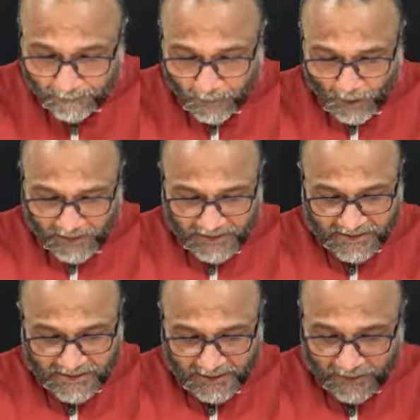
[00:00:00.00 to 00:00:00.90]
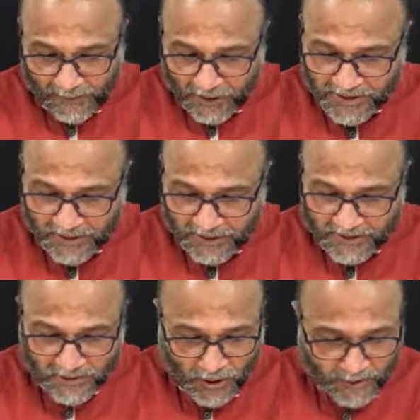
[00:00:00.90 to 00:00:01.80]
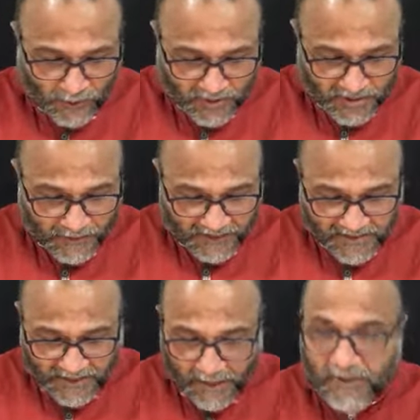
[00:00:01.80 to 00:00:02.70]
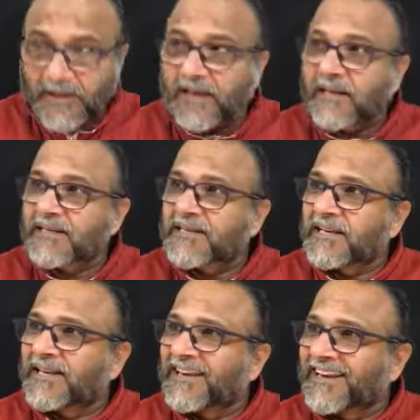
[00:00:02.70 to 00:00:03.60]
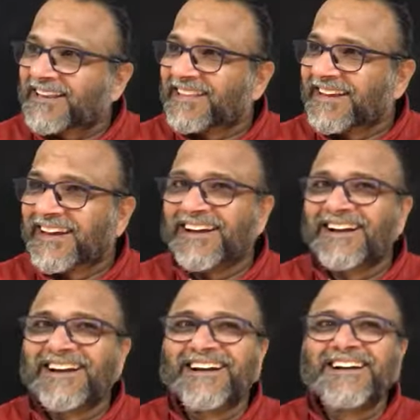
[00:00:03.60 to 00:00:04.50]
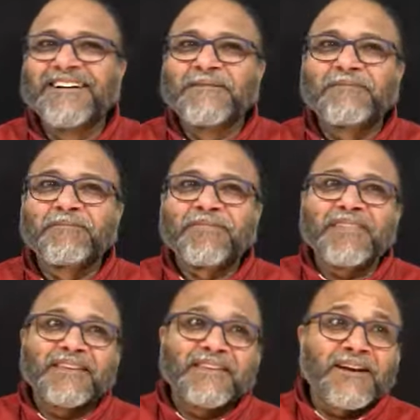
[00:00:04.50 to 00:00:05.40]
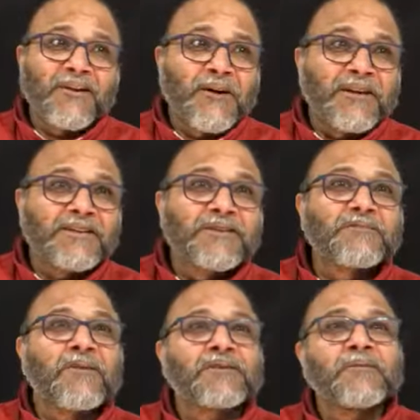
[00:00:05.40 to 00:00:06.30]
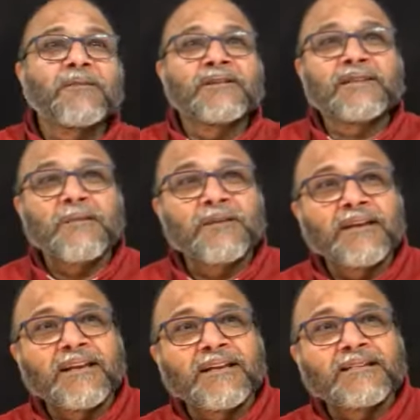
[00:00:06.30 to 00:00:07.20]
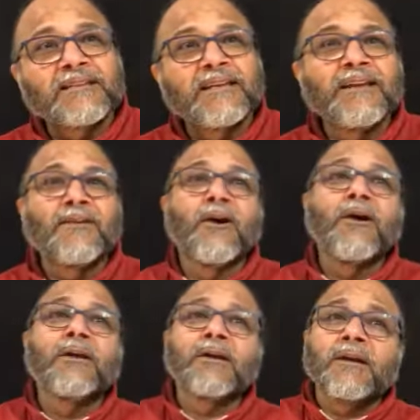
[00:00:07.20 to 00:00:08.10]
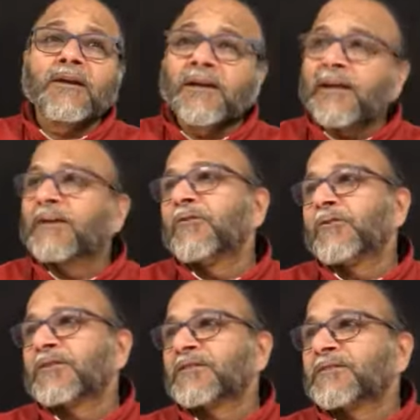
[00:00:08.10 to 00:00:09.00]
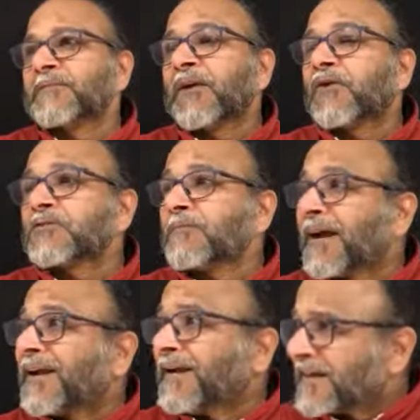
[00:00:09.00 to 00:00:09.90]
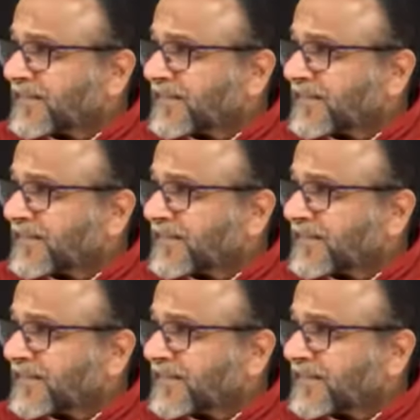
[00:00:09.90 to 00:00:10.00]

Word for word: Bondage and liberation is not possible simultaneously in anything. Neither knowledge is possible simultaneously nor ignorance because mind